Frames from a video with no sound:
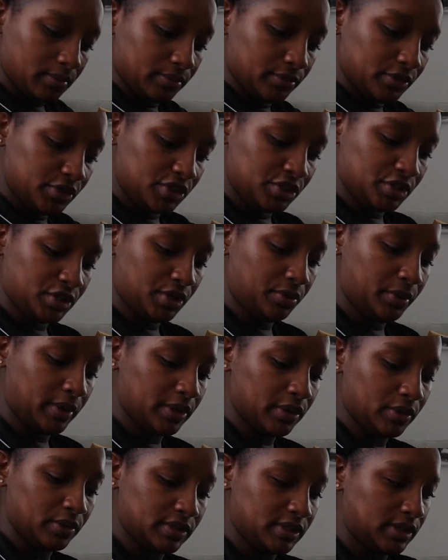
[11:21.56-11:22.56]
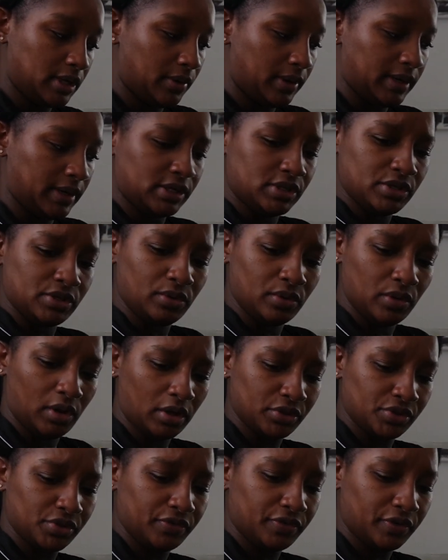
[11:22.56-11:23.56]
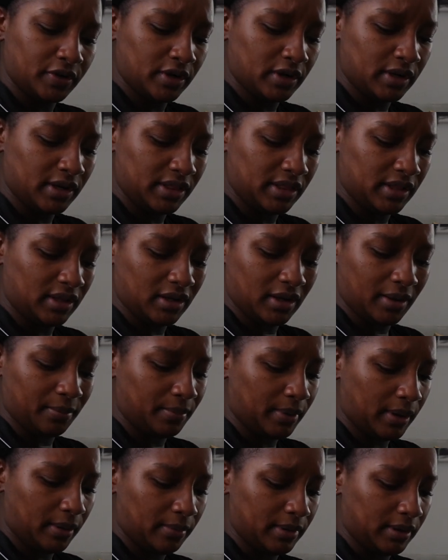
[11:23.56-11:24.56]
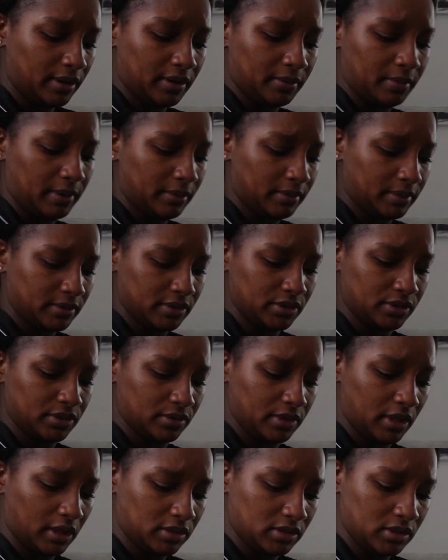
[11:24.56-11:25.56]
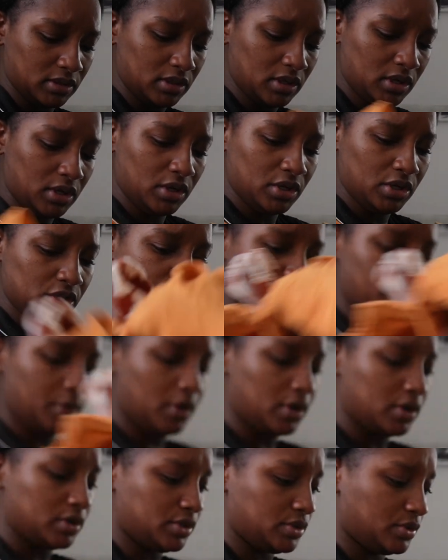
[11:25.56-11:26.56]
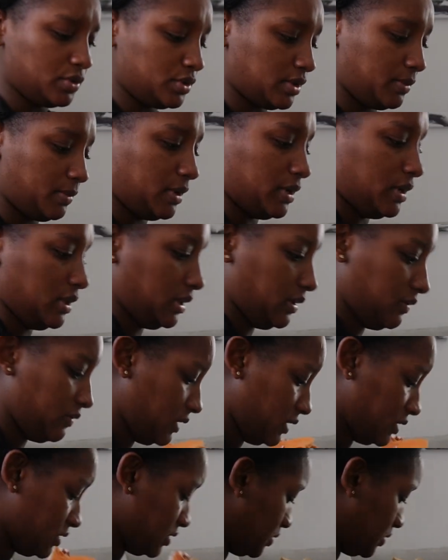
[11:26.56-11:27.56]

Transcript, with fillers: she's gonna wear those now. I need to do laundry for her. I think I'm probably gonna be able to do that tomorrow or so I'm gonna leave these